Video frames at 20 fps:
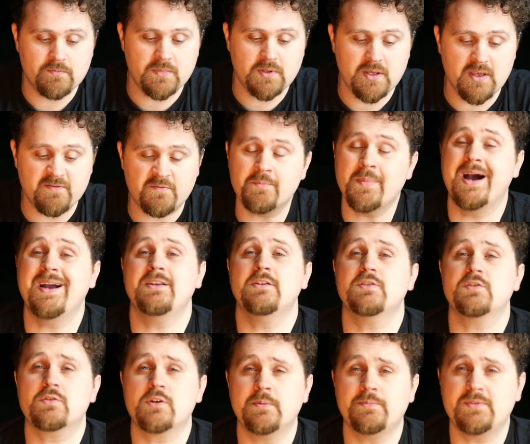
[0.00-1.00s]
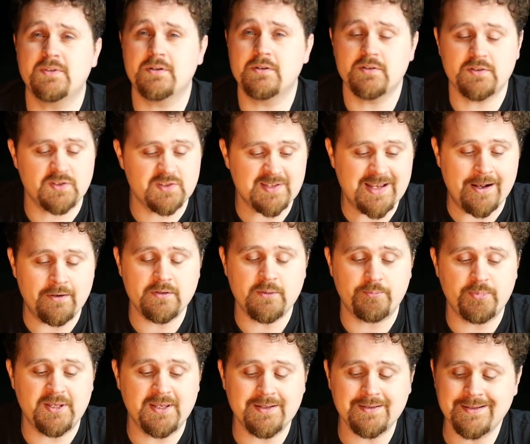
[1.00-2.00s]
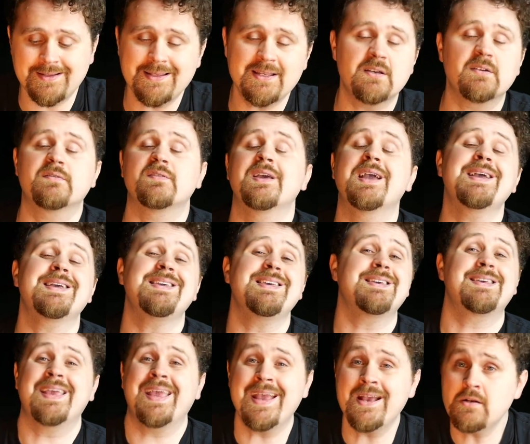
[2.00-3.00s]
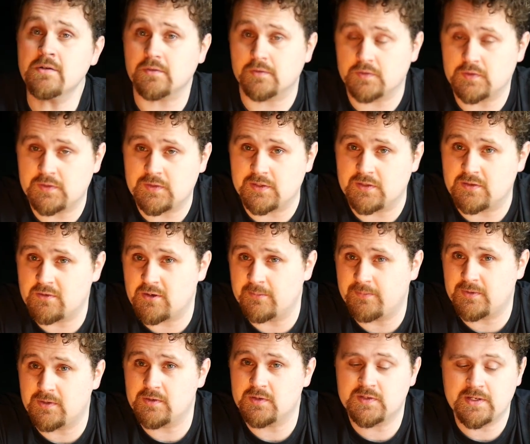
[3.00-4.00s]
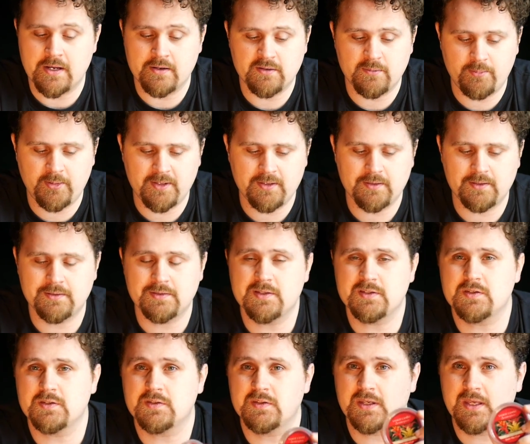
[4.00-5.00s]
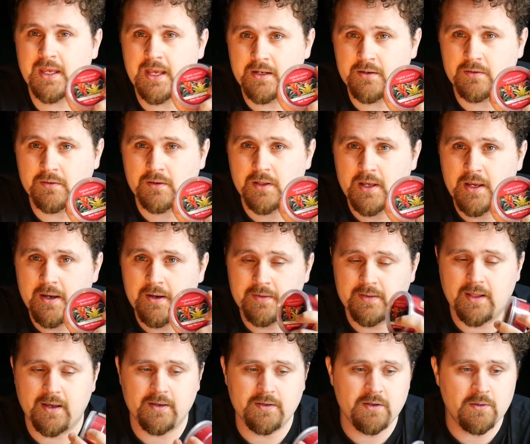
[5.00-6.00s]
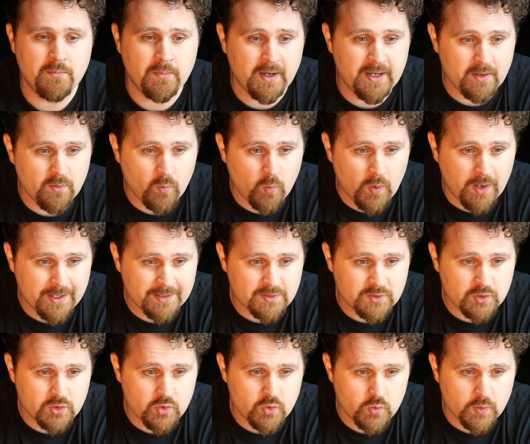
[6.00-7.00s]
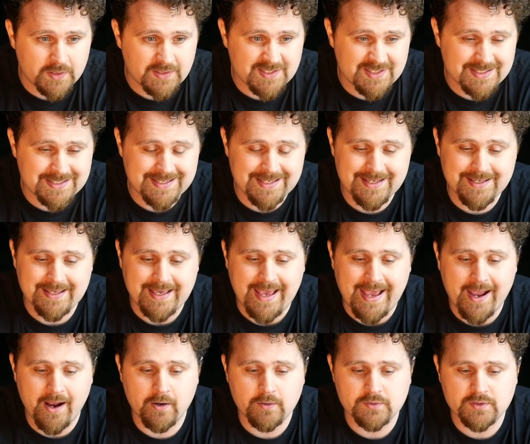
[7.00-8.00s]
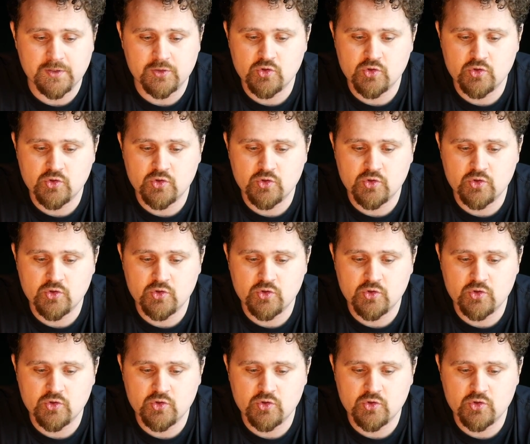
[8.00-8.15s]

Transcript: If my descriptors sound appealing, if Yankee Candle's descriptors sound appealing, this is a candle that you might want to seek out.